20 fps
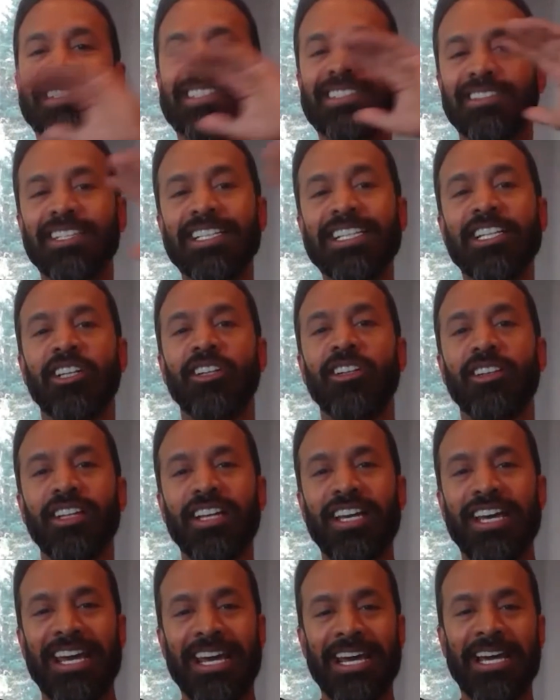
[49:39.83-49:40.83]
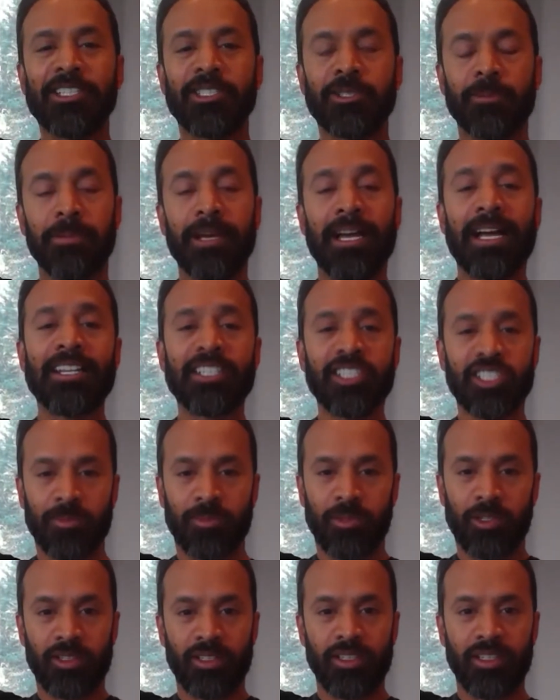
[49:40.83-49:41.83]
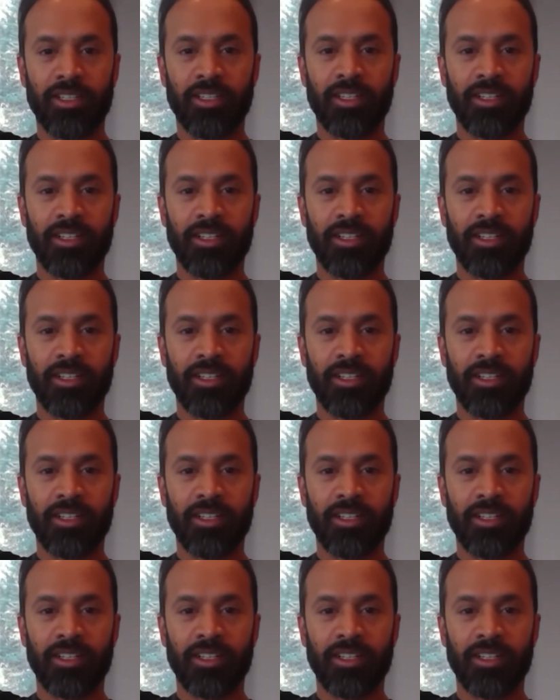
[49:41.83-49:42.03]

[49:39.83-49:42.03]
little as possible.